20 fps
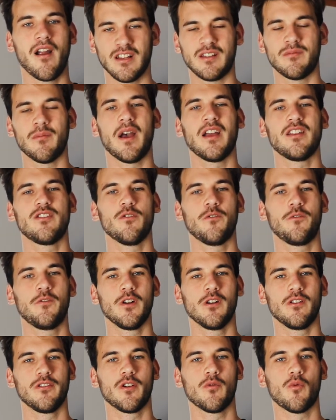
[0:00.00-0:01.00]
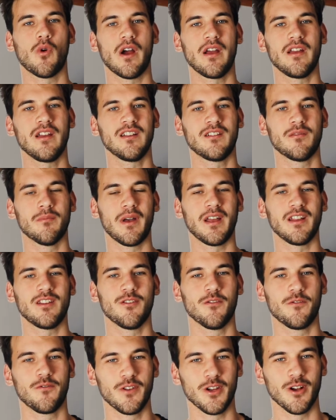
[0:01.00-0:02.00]
that made you feel the way it made
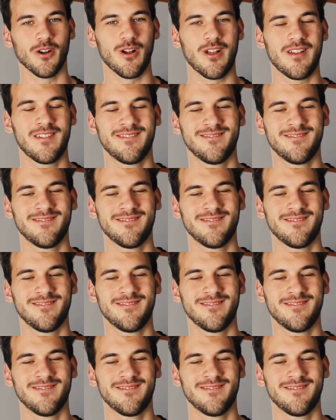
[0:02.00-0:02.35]
you feel.